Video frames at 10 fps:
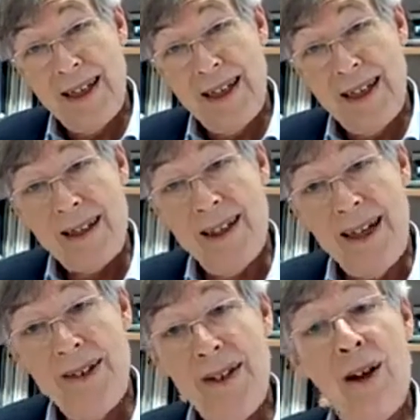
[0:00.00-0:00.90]
that there
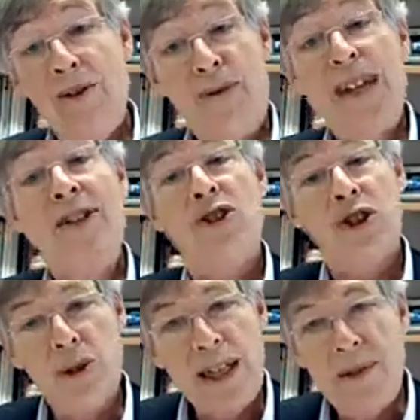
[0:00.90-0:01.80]
is no
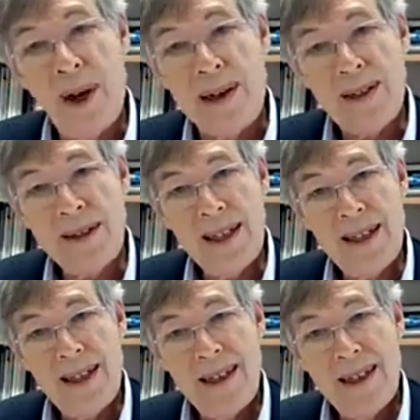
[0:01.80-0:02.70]
French trade policy.
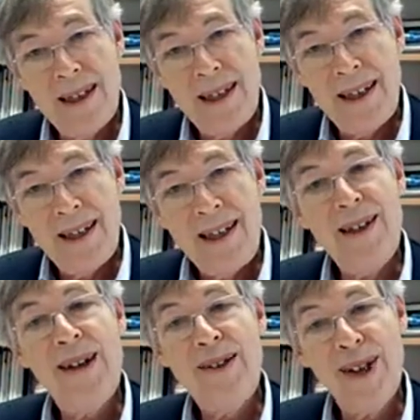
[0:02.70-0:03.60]

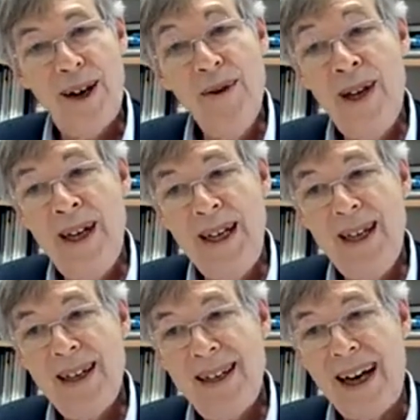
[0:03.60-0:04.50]
There is
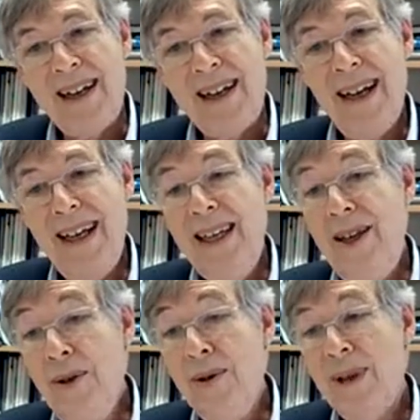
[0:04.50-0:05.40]
only an
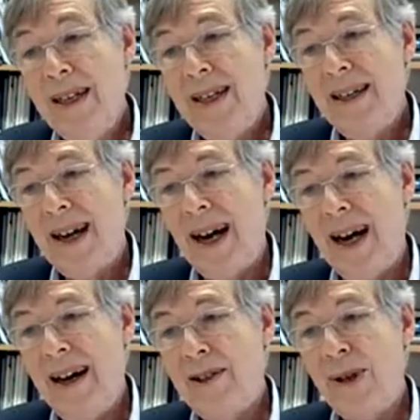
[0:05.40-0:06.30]
EU
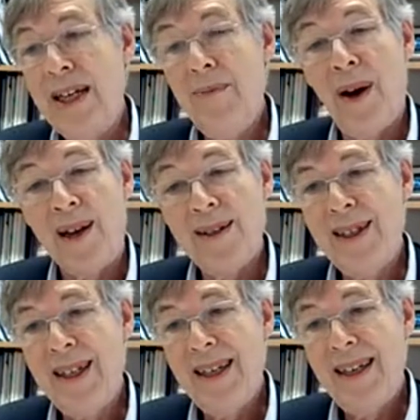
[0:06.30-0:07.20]
trade
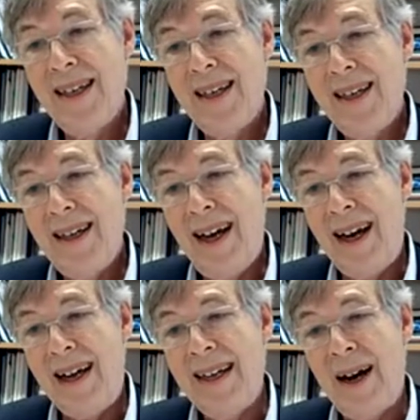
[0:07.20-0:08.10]
policy.
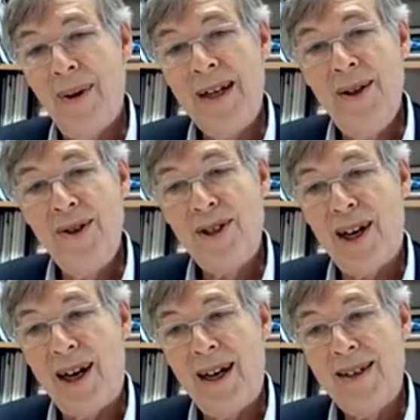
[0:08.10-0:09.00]
And that when you
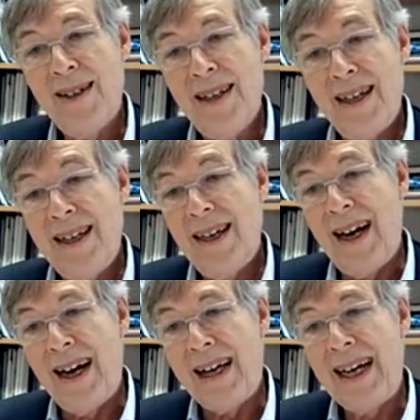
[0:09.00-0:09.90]
start
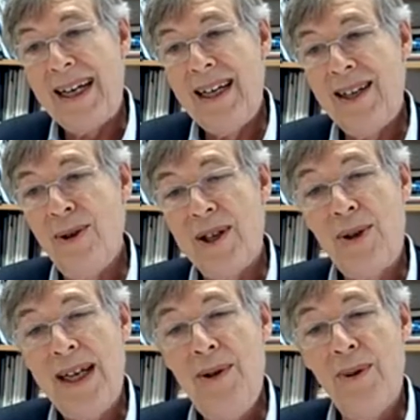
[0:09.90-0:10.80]
getting into a
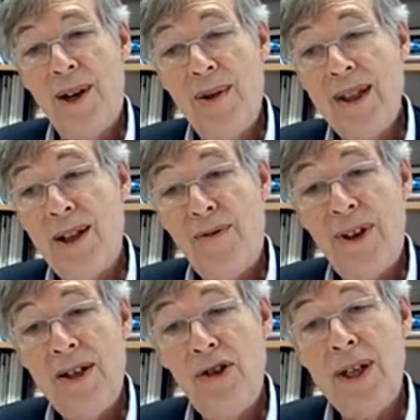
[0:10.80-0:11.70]
trade war with the
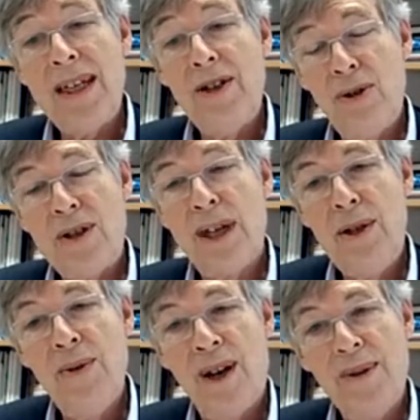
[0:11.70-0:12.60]
French, you get into a
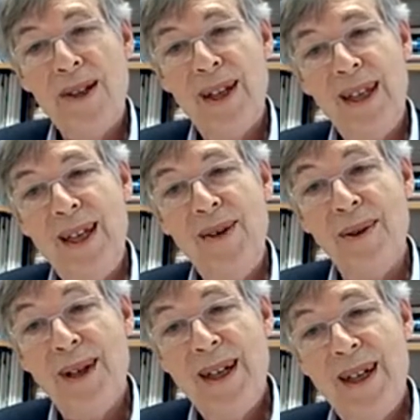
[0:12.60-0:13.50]
trade war with the
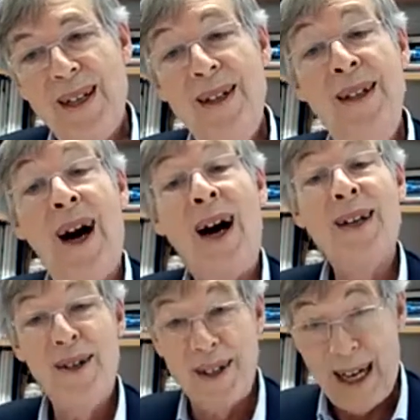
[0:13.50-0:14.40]
EU.
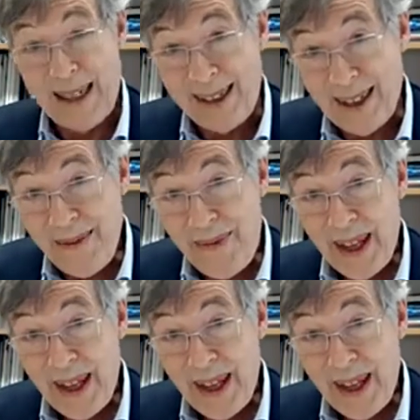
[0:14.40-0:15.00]
Not a good idea.